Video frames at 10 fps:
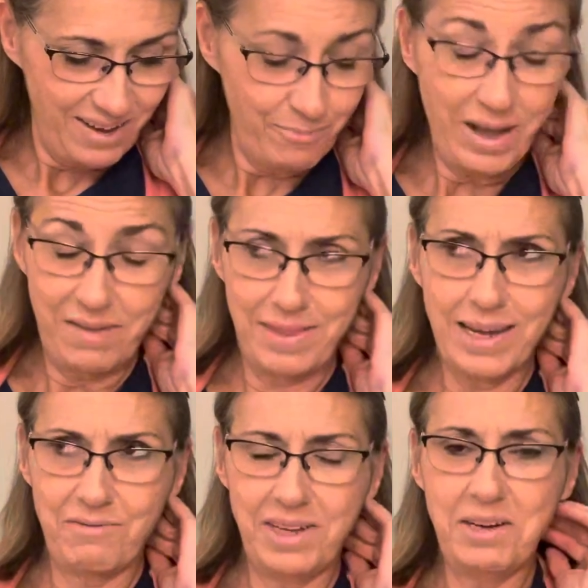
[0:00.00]
I think
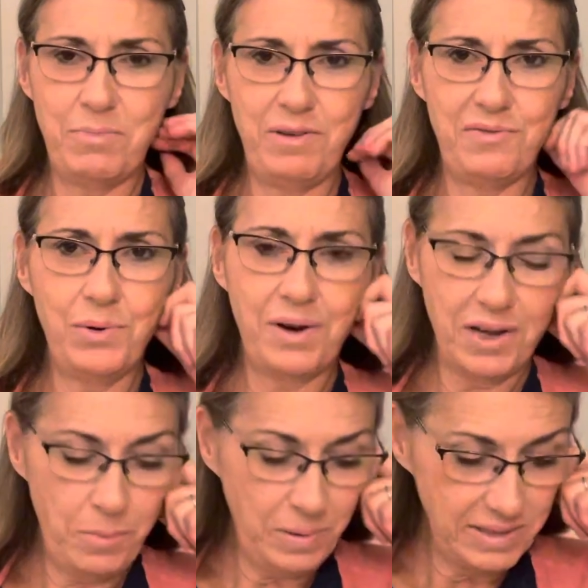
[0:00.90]
I've done it before a
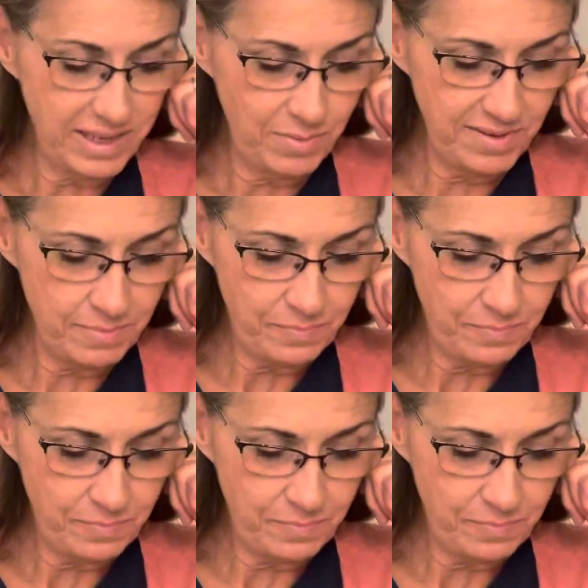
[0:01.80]
couple of times.